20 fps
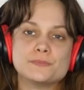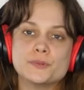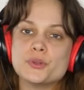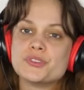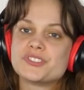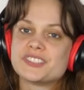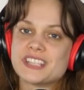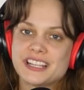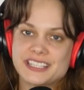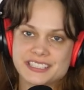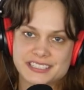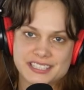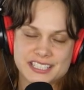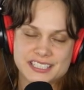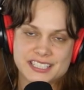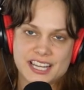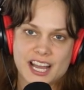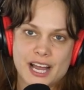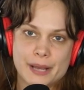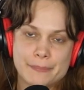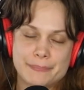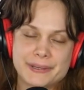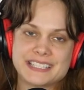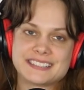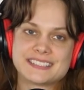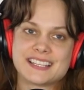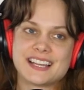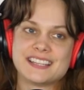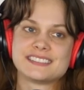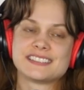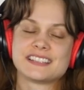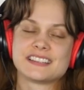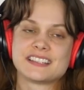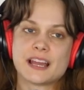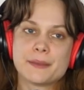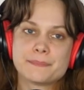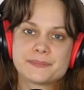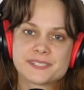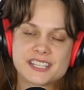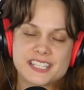smooth sailing to the top, but he says
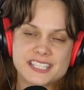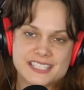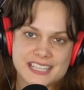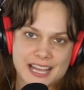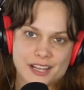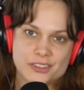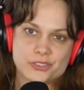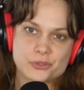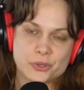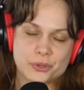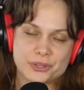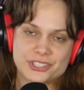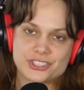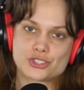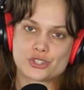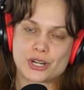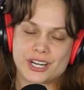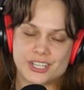the ups and the downs were always